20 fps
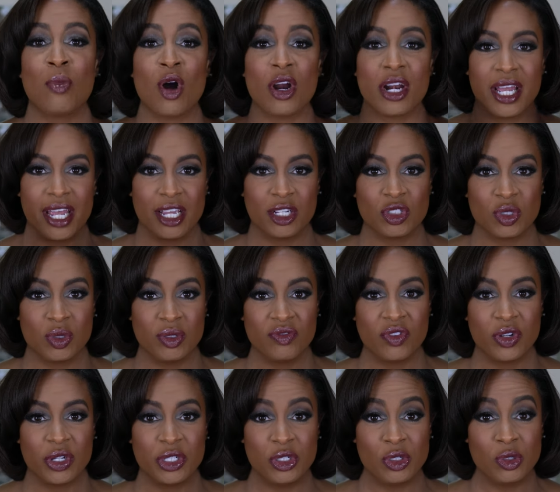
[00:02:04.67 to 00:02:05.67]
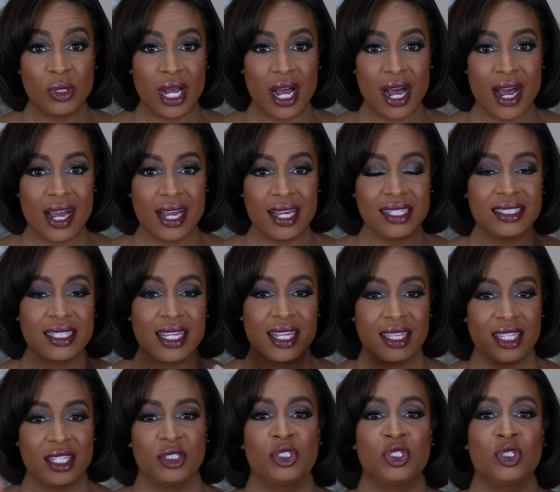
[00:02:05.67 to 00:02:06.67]
bought an extra one for you guys
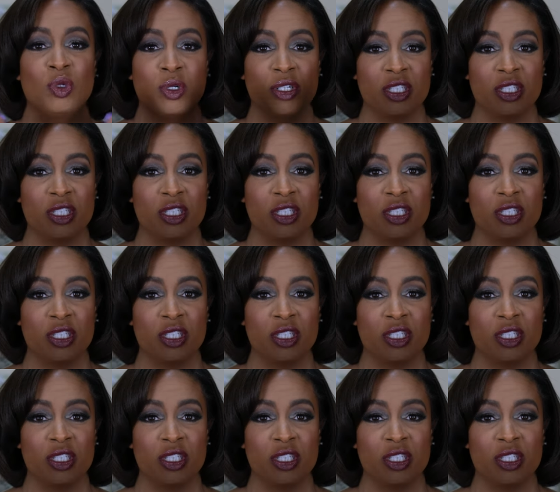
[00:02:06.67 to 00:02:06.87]
and then two